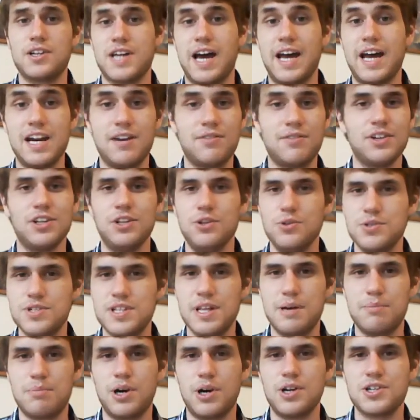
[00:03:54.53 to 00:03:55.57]
I never use
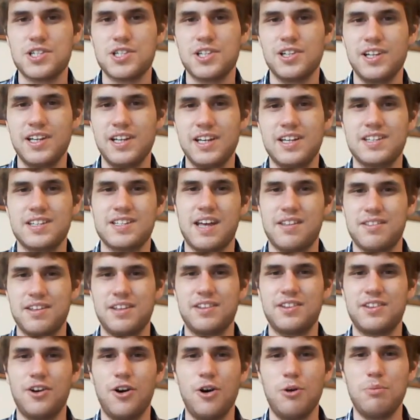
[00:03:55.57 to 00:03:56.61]
them personally because I think
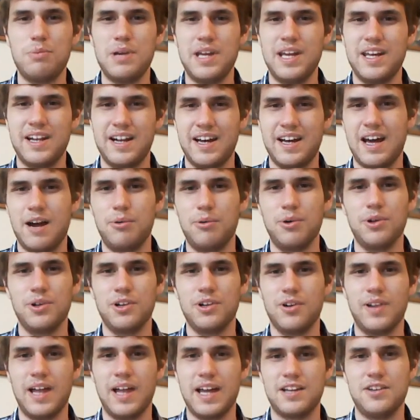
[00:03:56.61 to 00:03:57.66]
they're OP, and I really
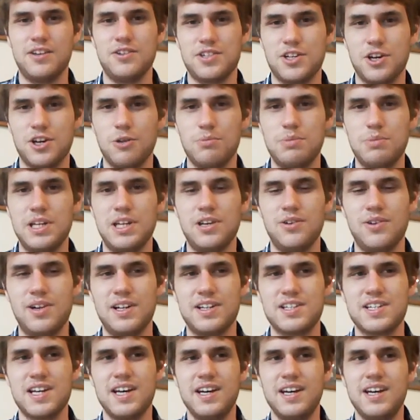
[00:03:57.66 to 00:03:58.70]
don't like using OP units.